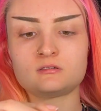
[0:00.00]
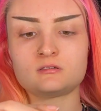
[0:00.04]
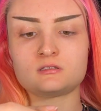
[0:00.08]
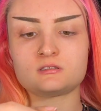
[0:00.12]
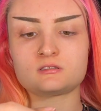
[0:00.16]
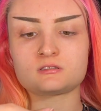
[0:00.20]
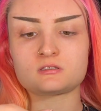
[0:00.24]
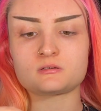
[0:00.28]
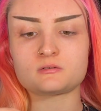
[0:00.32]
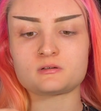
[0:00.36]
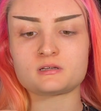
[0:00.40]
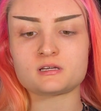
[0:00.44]

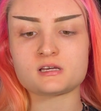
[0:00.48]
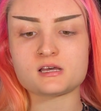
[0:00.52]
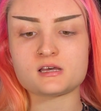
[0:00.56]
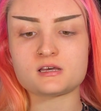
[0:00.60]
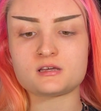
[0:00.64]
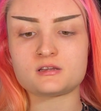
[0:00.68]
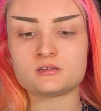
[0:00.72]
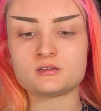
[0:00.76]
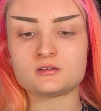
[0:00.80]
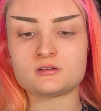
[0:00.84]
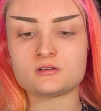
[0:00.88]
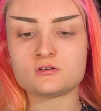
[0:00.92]
Let's go
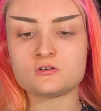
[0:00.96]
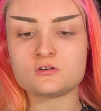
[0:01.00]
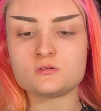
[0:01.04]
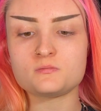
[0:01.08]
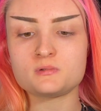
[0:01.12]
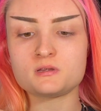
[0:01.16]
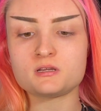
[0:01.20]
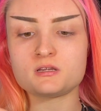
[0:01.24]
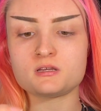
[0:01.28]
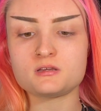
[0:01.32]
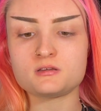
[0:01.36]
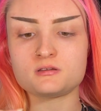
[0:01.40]
ahead and
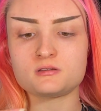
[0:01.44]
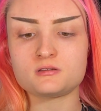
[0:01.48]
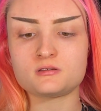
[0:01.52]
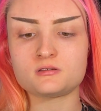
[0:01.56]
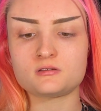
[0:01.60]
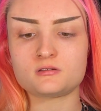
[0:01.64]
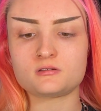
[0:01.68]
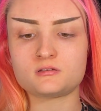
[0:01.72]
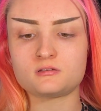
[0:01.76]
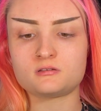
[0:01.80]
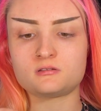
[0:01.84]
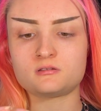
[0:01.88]
open it.
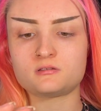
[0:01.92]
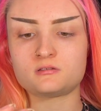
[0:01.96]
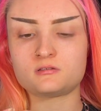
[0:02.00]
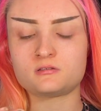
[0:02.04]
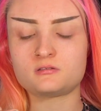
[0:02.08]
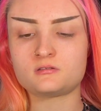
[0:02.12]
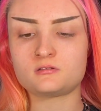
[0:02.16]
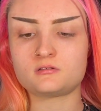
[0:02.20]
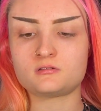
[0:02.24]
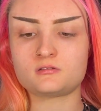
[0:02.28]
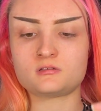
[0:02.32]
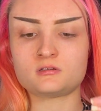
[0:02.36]

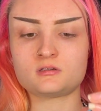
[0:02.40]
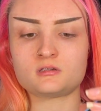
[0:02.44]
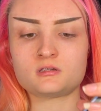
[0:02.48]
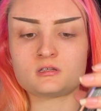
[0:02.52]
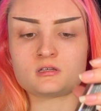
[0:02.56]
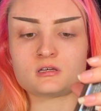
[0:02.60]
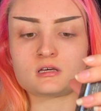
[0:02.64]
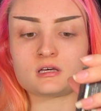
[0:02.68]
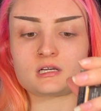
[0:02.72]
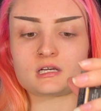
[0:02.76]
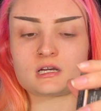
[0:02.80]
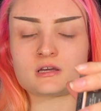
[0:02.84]

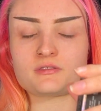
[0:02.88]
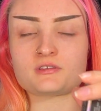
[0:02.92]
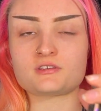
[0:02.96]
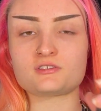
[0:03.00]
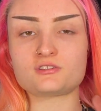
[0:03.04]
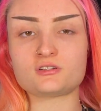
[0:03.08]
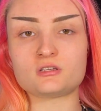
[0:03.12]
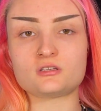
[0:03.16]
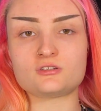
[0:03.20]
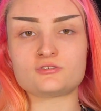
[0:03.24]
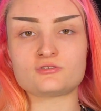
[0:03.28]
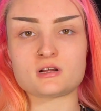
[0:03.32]
I got the
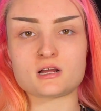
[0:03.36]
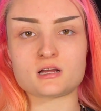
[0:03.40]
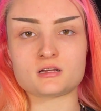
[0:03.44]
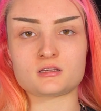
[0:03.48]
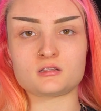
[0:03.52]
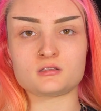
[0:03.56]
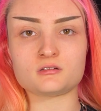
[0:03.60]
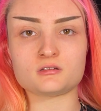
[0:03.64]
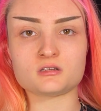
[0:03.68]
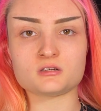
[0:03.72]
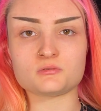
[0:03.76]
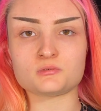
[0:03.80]
shade
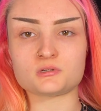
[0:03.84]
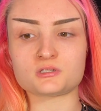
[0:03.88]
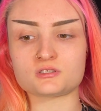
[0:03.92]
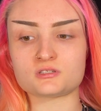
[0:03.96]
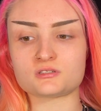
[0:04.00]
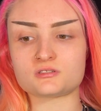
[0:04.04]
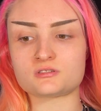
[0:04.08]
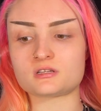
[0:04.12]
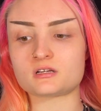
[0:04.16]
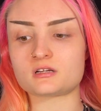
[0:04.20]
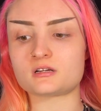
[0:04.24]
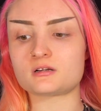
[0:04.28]
Dracula, which
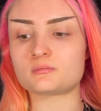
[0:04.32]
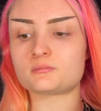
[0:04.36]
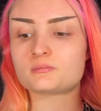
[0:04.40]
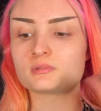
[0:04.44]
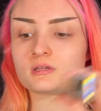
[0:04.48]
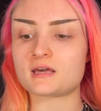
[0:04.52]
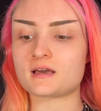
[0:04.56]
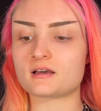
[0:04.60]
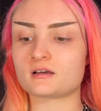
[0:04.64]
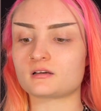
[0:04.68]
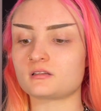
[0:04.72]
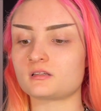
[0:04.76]
is their
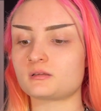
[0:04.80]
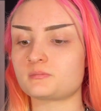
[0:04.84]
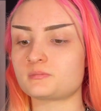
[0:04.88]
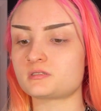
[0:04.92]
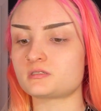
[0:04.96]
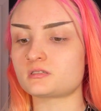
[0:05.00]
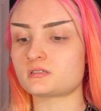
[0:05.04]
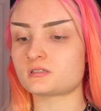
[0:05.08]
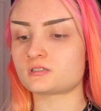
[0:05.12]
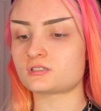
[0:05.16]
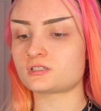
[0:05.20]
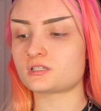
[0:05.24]
black
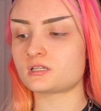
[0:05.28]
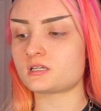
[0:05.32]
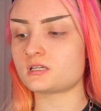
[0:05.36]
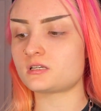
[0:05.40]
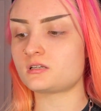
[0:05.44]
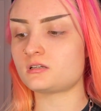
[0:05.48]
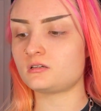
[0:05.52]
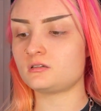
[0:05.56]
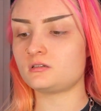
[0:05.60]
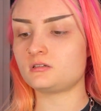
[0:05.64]
lipstick shade.